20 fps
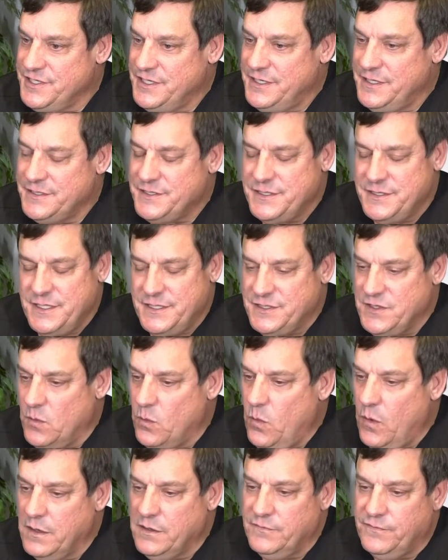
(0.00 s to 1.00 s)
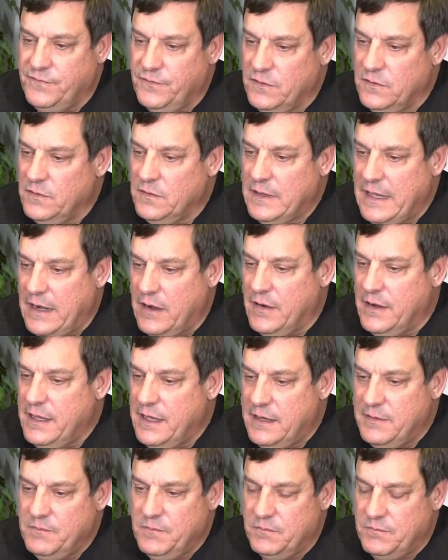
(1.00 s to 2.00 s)
It's a wonderful
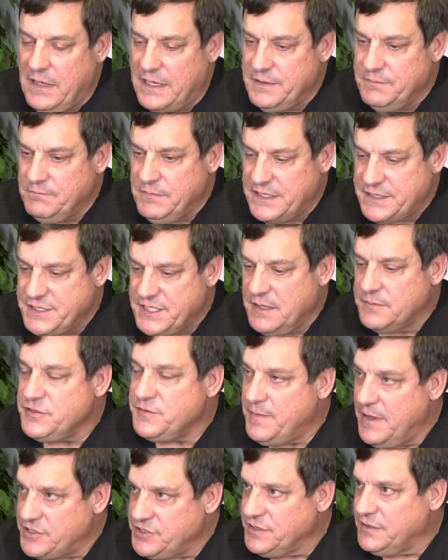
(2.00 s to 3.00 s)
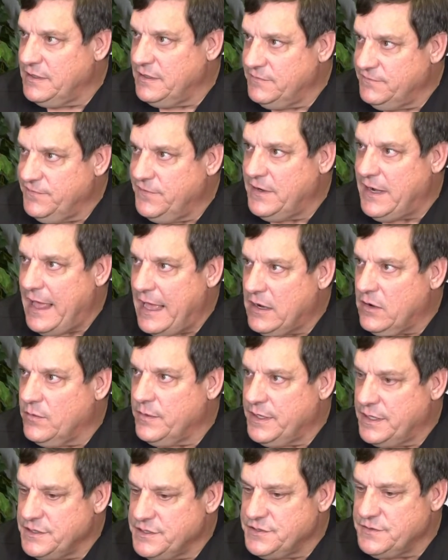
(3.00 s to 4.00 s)
area, and my subspecialty in foot and ankle
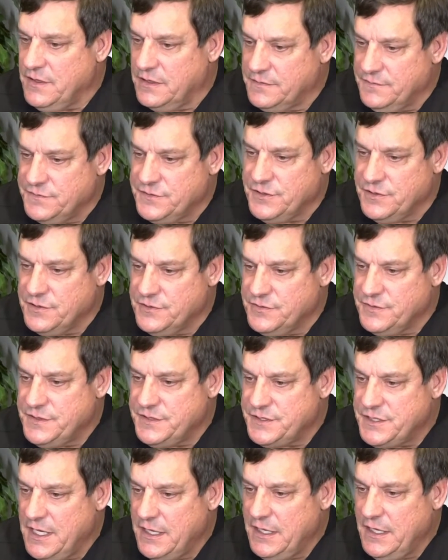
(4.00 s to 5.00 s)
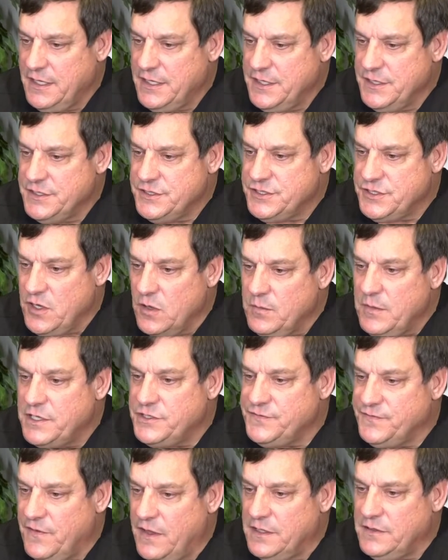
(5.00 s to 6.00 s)
reconstructive surgeries. So
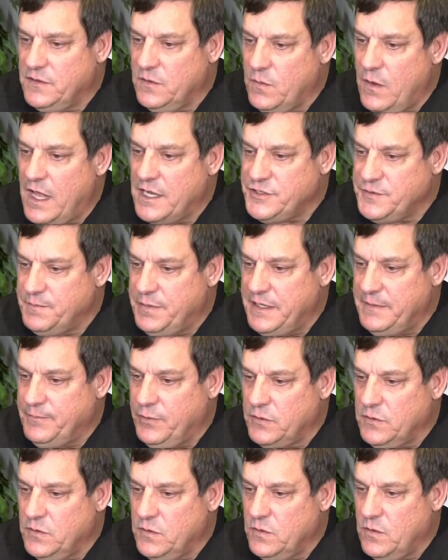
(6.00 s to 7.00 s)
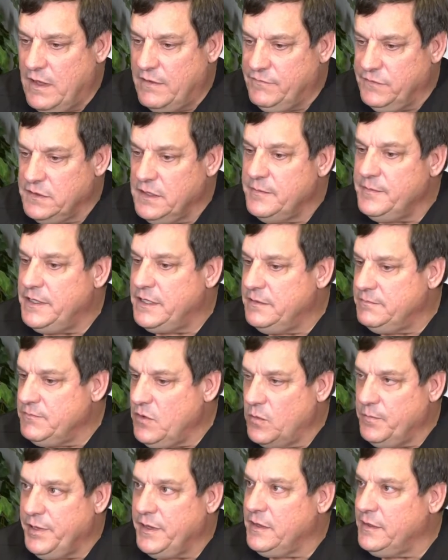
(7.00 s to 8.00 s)
much fun to watch people who have limited
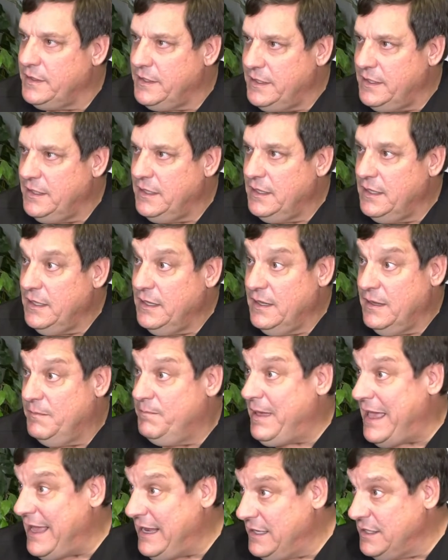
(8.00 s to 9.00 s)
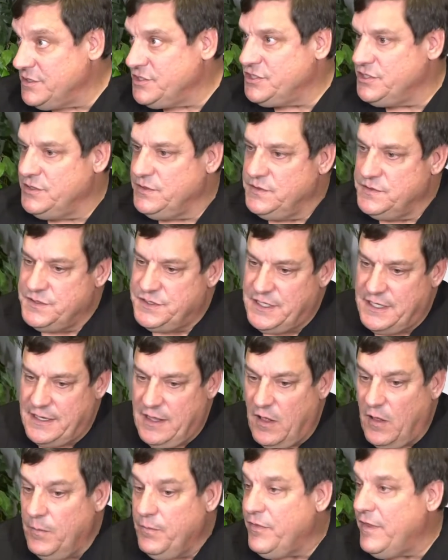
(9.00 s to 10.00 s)
mobility, pain issues, and
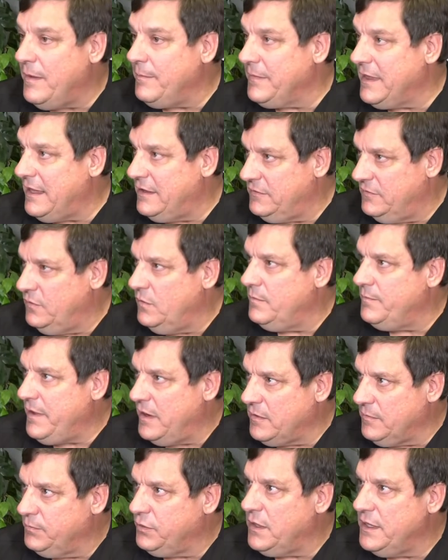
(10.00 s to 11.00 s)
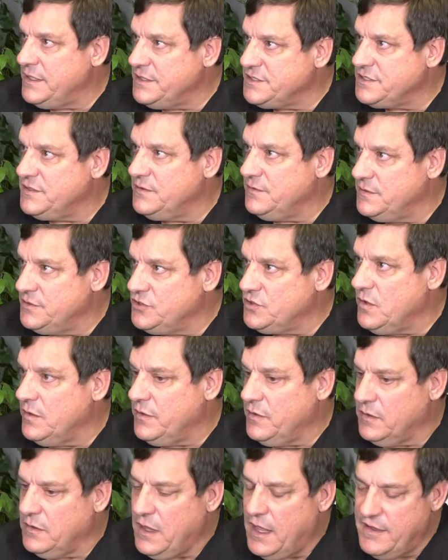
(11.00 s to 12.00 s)
help them get to a better place to enjoy
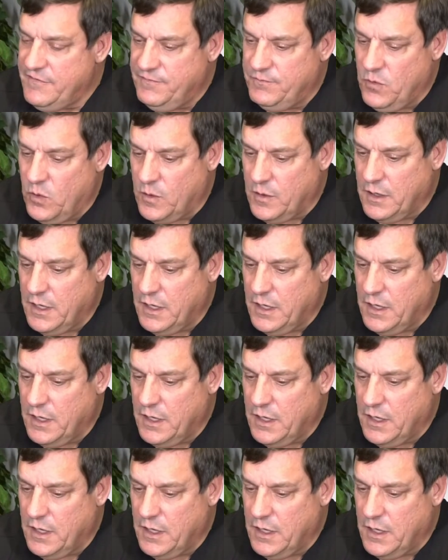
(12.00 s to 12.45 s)
their life more.